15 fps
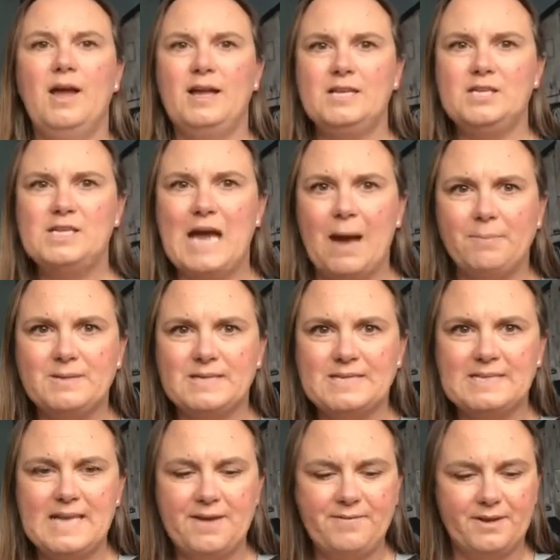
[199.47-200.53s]
Chapter
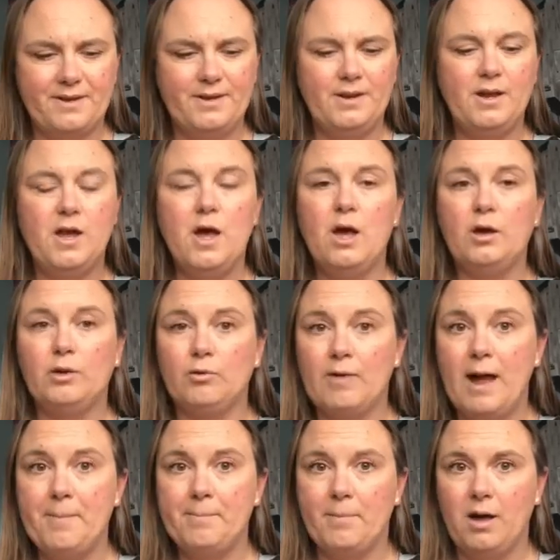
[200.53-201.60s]
7.
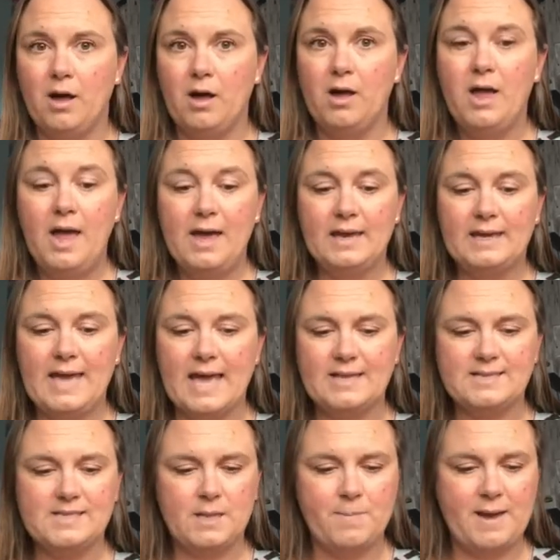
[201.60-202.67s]
Grandma
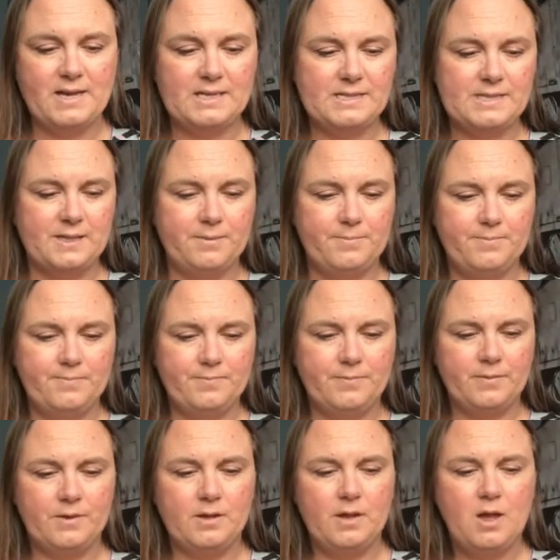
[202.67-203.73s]
Gets the Medicine.
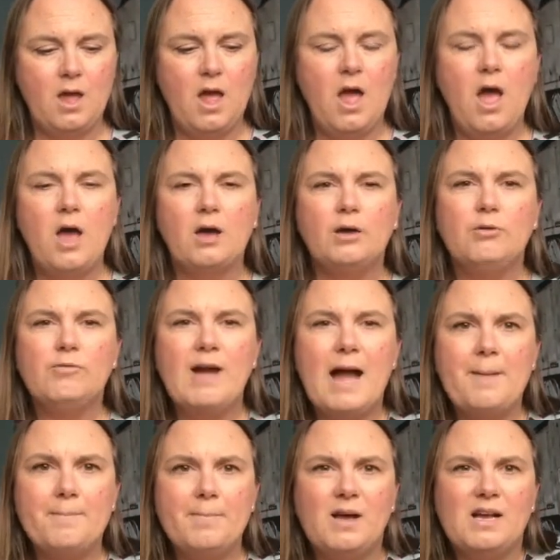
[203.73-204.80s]

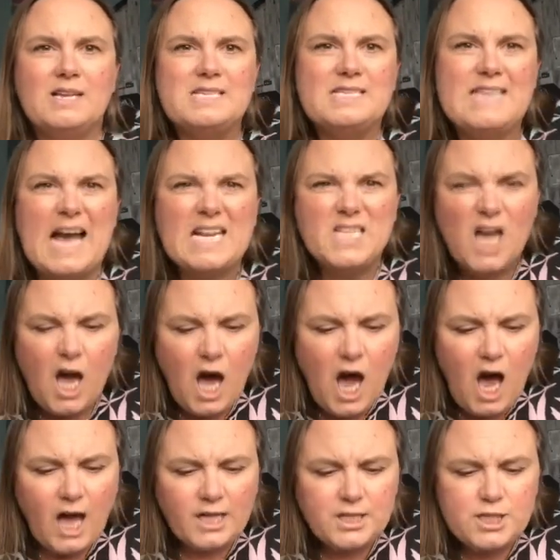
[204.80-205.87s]
Grandma sat
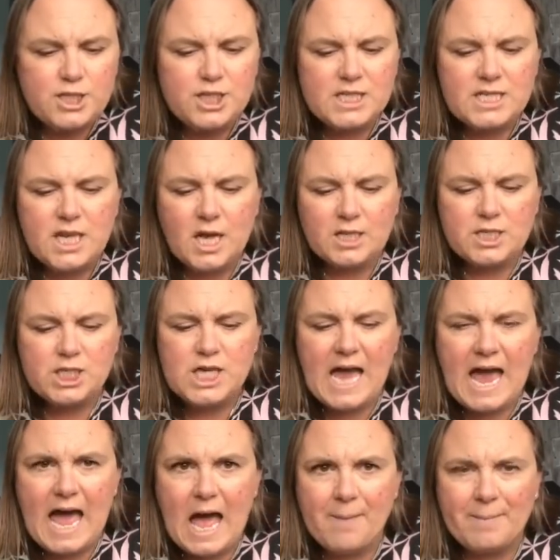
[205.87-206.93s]
hunched in her
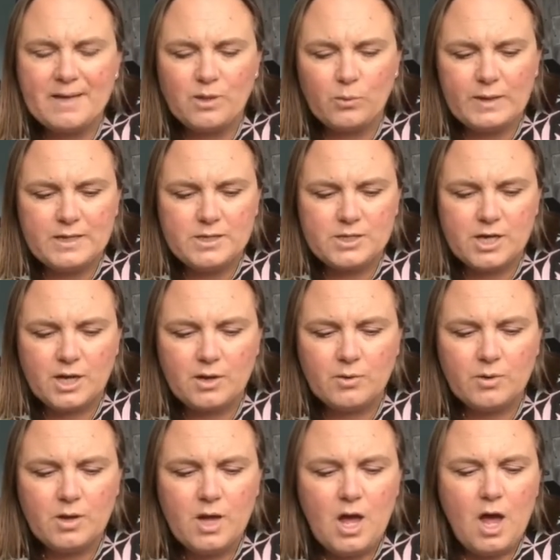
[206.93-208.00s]
chair by the window.
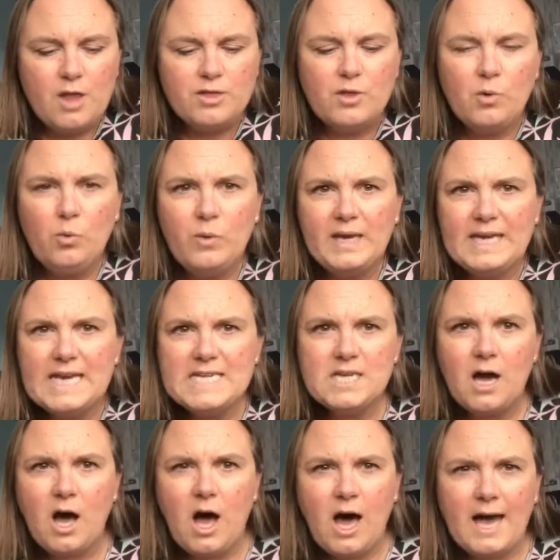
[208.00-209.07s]
The wicked
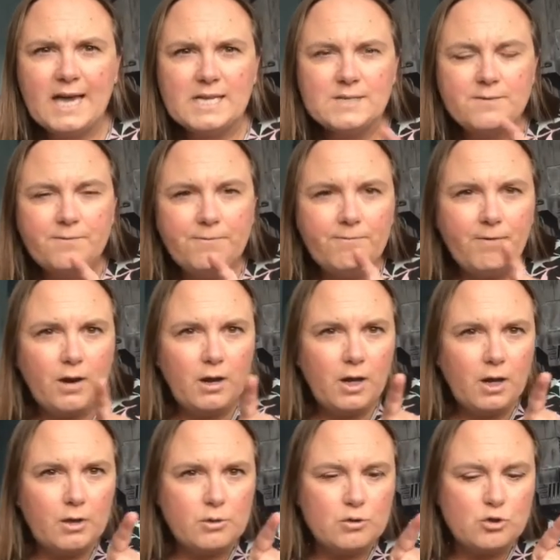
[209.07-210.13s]
eyes
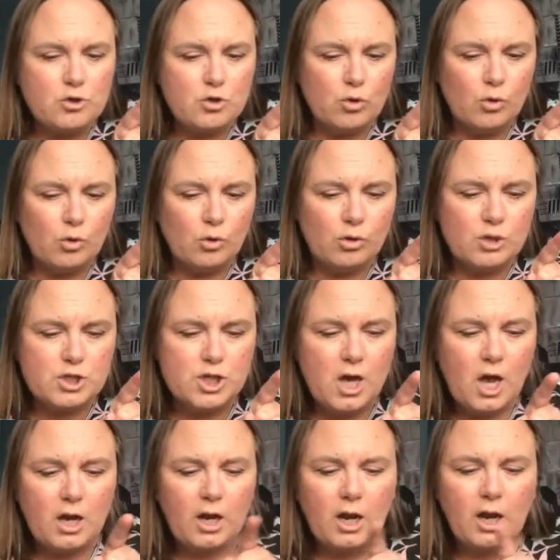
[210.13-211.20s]
followed George
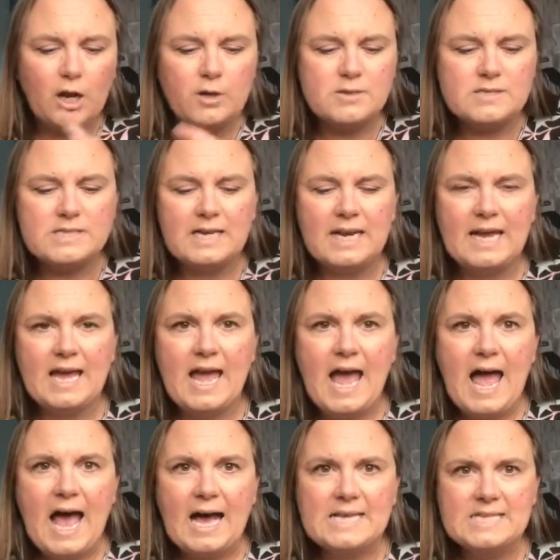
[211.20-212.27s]
closely
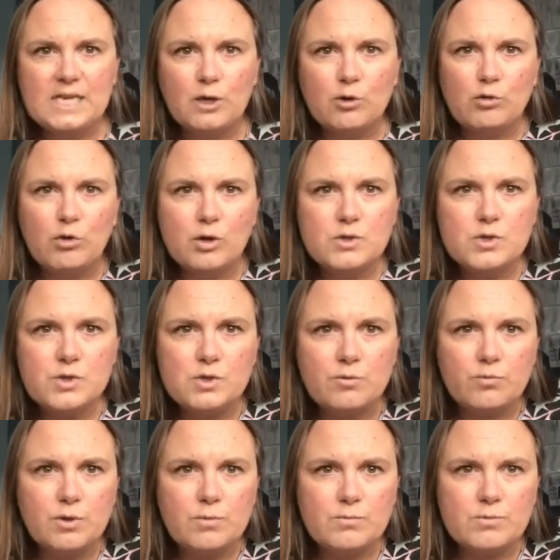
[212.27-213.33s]
as he crossed the
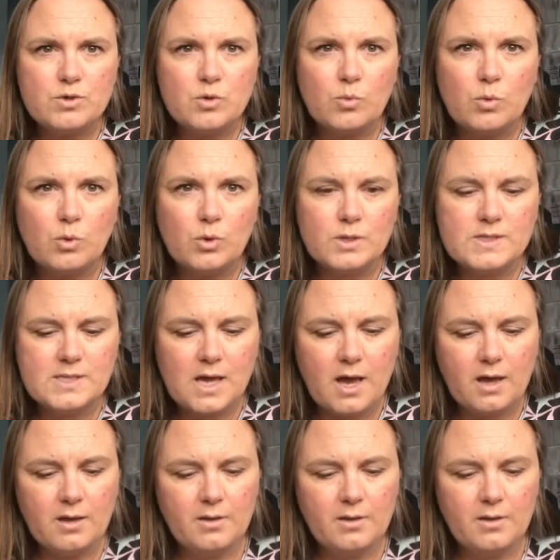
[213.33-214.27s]
room towards her.